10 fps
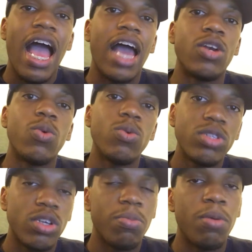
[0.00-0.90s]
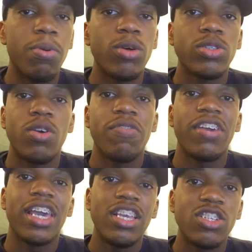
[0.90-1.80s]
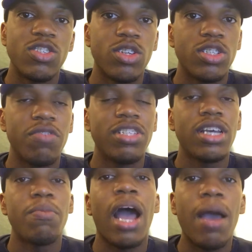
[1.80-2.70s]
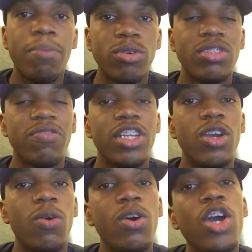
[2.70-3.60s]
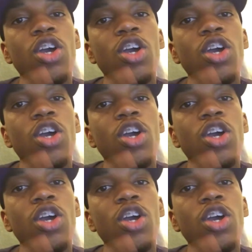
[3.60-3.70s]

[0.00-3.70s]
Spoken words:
and also put post notifications on so every time I post a video